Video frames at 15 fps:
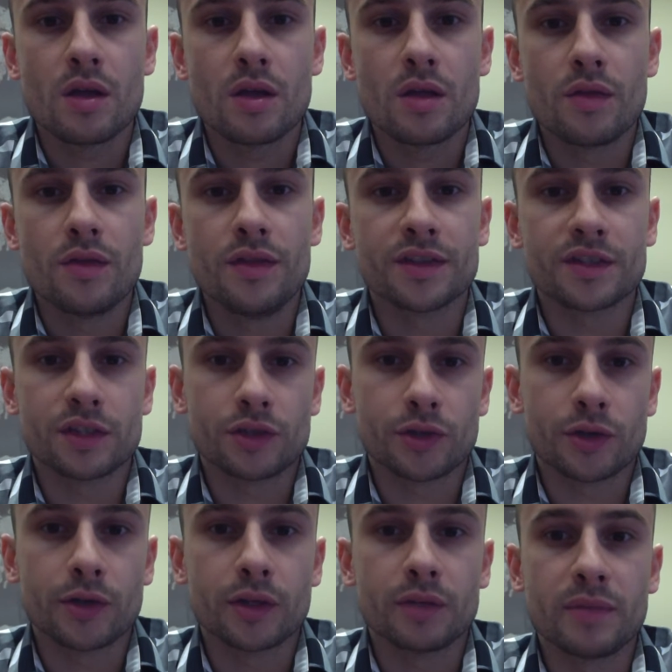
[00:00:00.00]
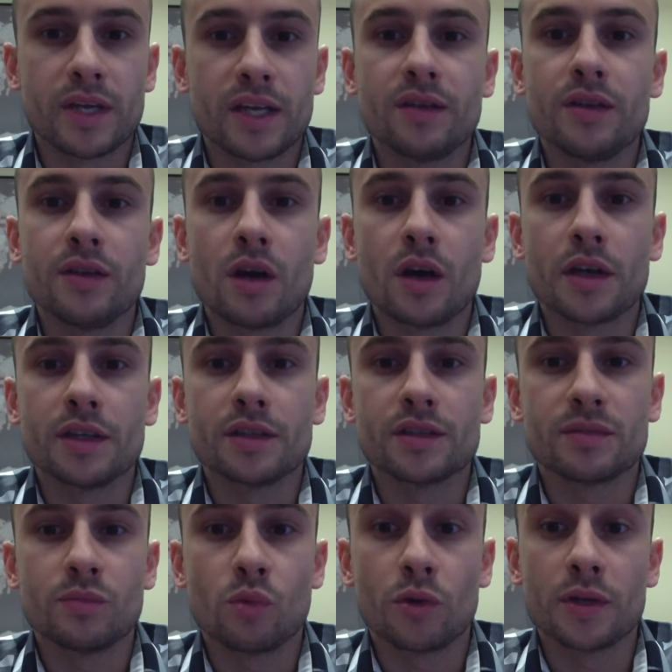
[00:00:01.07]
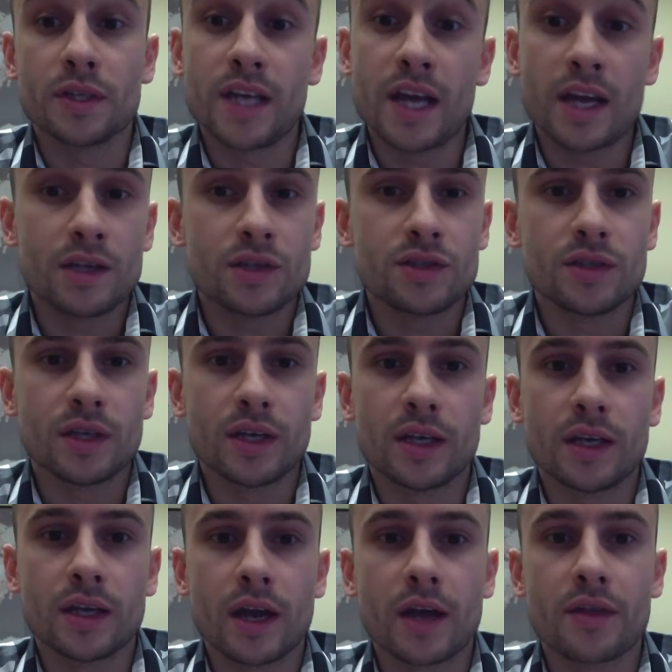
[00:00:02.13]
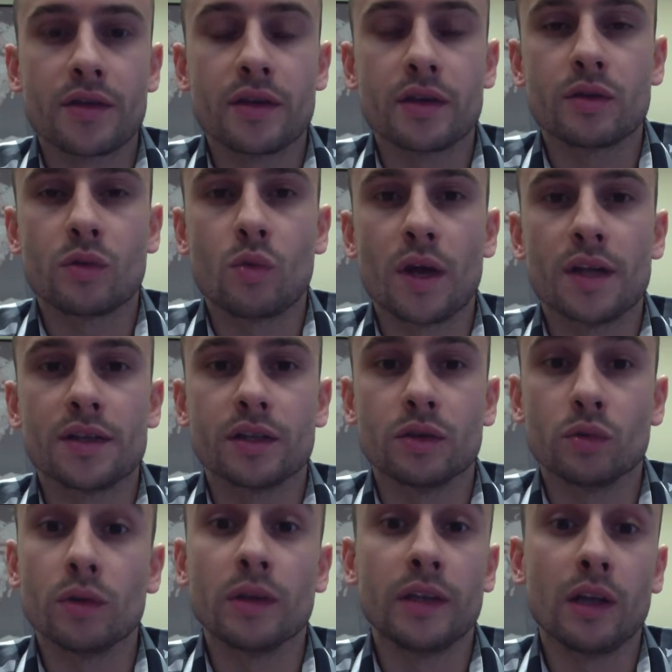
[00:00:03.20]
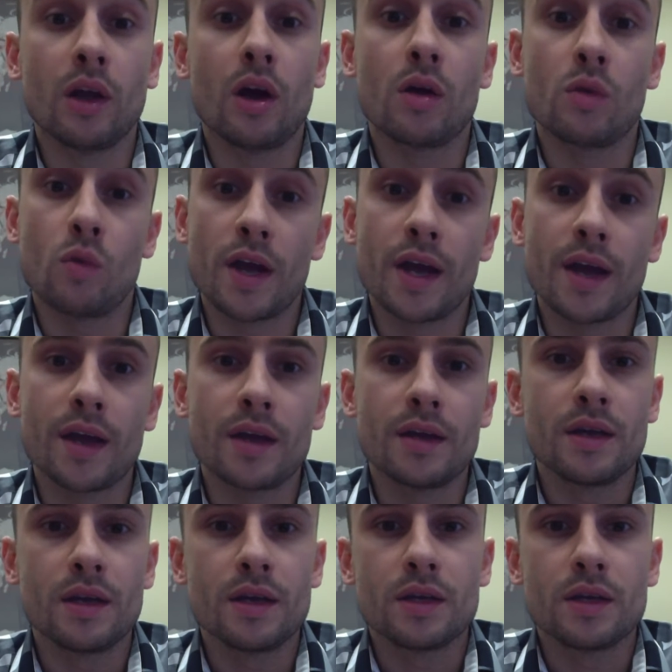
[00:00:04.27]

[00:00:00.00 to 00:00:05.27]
This in turn made the audience more engaged and I think went a really long way